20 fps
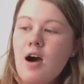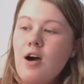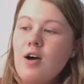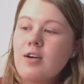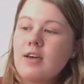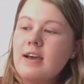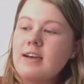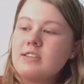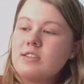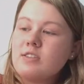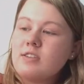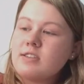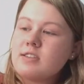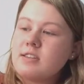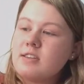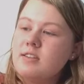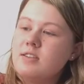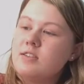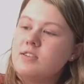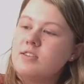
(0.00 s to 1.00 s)
Okay, so let's
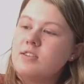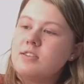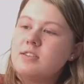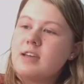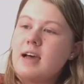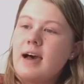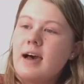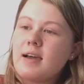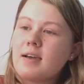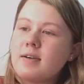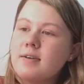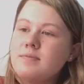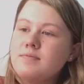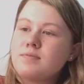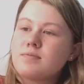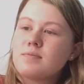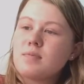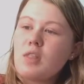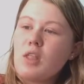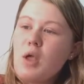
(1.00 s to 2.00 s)
get into the tag.
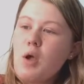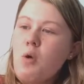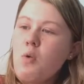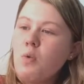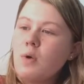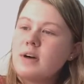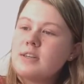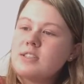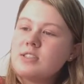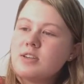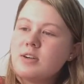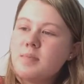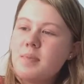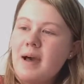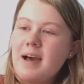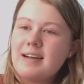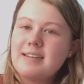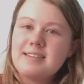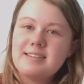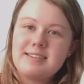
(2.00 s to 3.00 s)
What's your
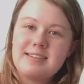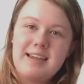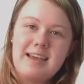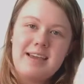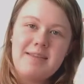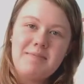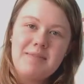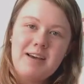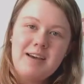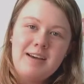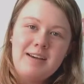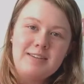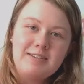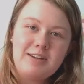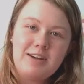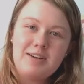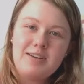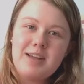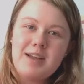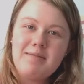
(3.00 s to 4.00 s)
pet's name?
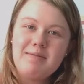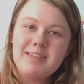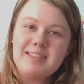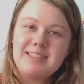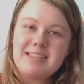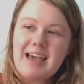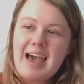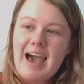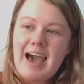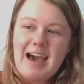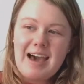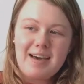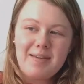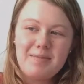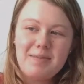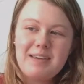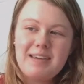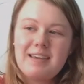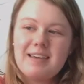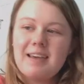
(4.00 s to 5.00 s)
So her name is
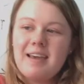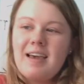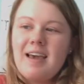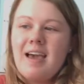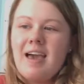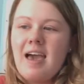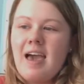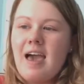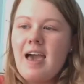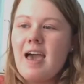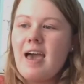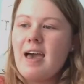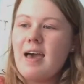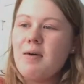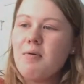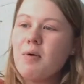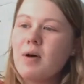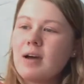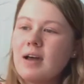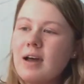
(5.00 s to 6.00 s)
Abby,
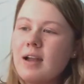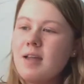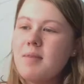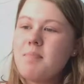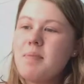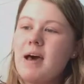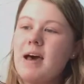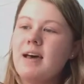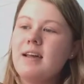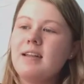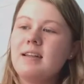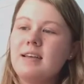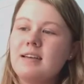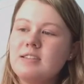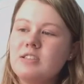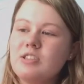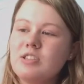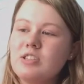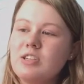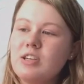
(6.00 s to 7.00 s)
and what kind of pet
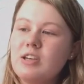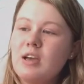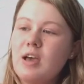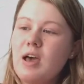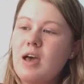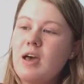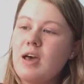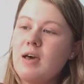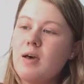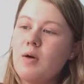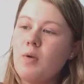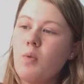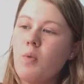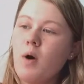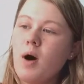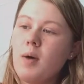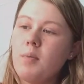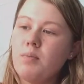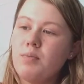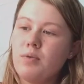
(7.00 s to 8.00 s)
is she, and
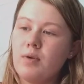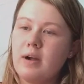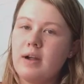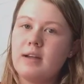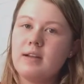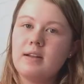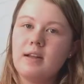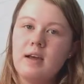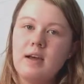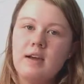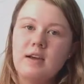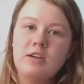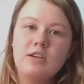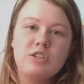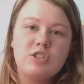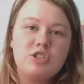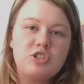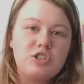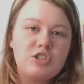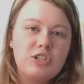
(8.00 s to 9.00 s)
what brand?
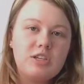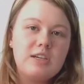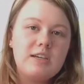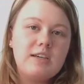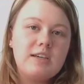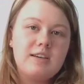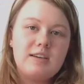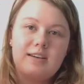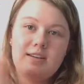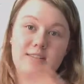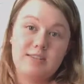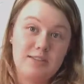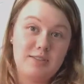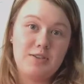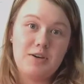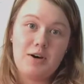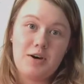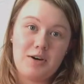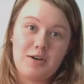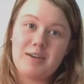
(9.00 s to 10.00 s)
She is a
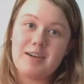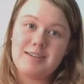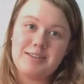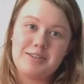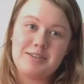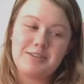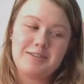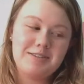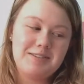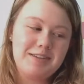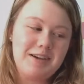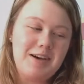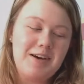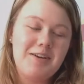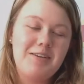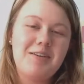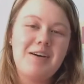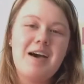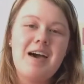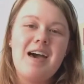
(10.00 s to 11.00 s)
dog, as you can
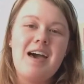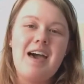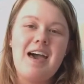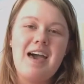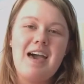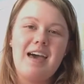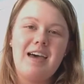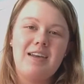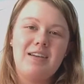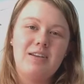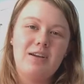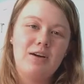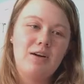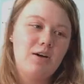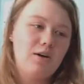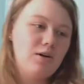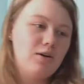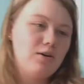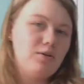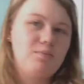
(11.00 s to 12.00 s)
tell, and
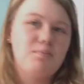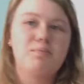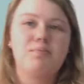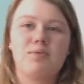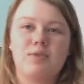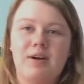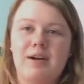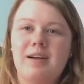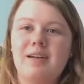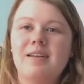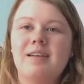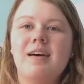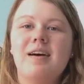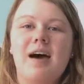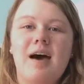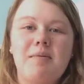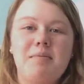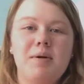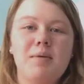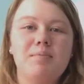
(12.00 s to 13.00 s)
her brand,
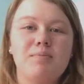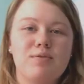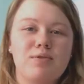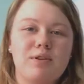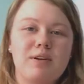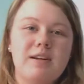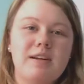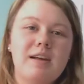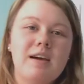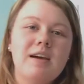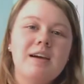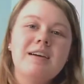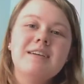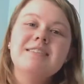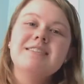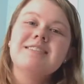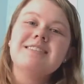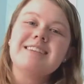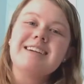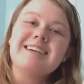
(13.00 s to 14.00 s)
I meant breed,
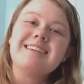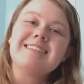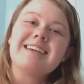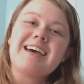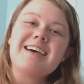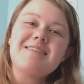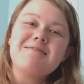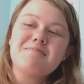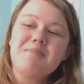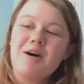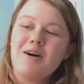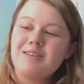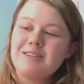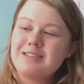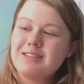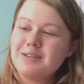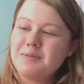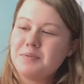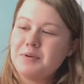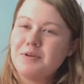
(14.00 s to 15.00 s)
she's a
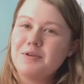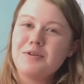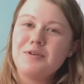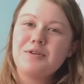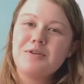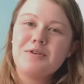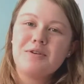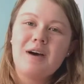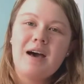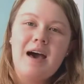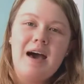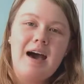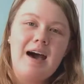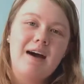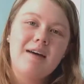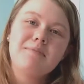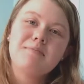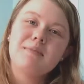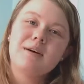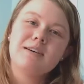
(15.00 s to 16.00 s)
Maltese poodle,
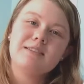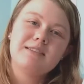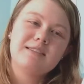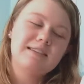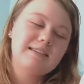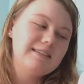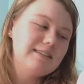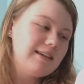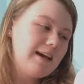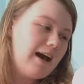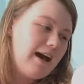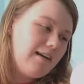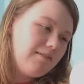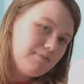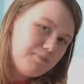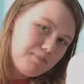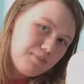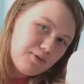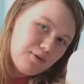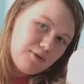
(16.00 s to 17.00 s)
half Maltese, half
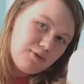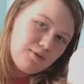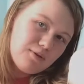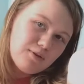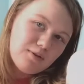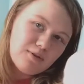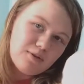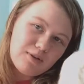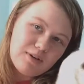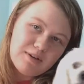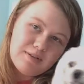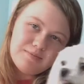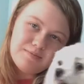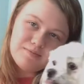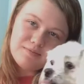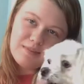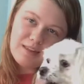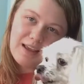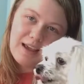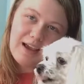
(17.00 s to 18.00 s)
poodle.
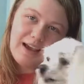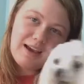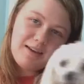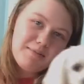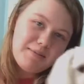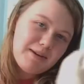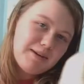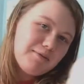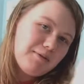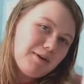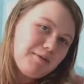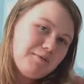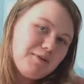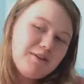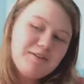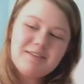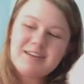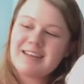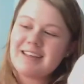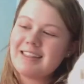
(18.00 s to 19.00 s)
Abby, when
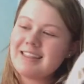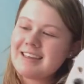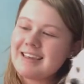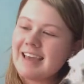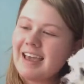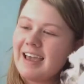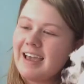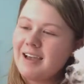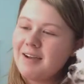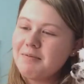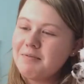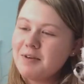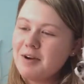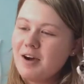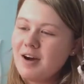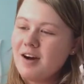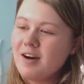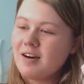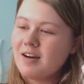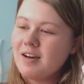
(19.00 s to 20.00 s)
will you look at the
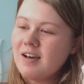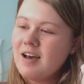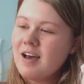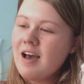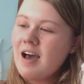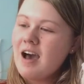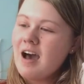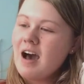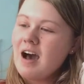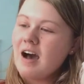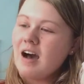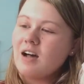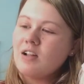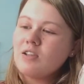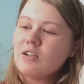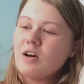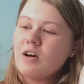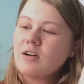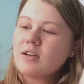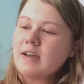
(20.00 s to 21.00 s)
camera?
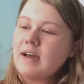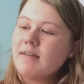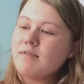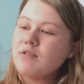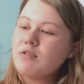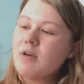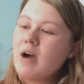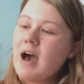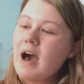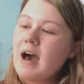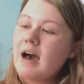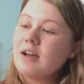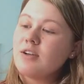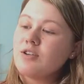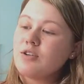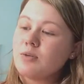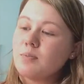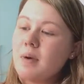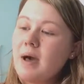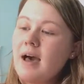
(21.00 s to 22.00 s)
How long have you
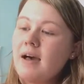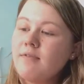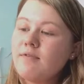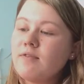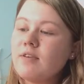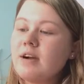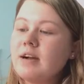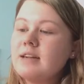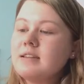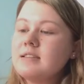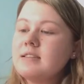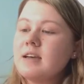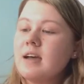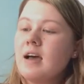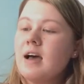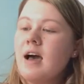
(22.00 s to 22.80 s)
had your pet friend?